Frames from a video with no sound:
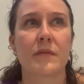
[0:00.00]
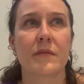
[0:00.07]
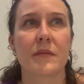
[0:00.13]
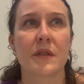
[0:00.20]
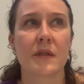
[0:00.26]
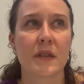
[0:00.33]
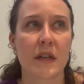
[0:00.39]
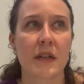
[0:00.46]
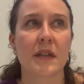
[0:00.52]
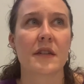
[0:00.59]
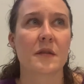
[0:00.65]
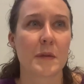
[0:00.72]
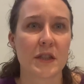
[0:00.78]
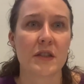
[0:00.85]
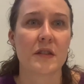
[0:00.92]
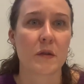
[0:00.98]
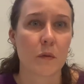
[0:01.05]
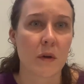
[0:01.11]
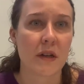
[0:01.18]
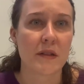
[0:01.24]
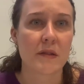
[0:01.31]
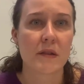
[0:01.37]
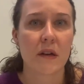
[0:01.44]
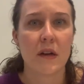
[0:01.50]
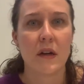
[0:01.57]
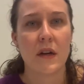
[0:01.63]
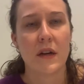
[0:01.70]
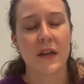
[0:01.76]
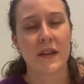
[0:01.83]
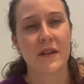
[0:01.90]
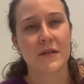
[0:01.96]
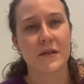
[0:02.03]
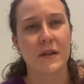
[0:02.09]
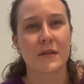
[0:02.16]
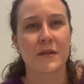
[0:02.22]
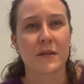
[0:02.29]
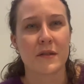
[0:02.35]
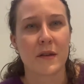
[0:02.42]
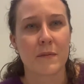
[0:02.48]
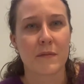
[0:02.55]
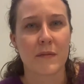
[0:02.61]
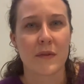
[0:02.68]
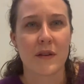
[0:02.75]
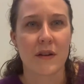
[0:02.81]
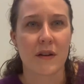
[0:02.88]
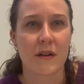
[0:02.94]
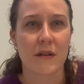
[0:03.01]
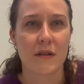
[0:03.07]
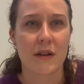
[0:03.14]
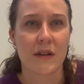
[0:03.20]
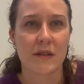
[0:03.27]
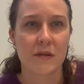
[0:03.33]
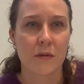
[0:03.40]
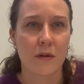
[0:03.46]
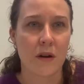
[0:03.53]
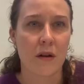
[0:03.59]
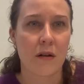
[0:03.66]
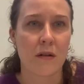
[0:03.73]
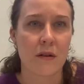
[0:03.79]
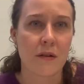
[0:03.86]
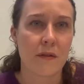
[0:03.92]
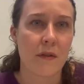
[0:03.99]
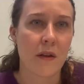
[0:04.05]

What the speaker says: is done as much as it was. There's also some historical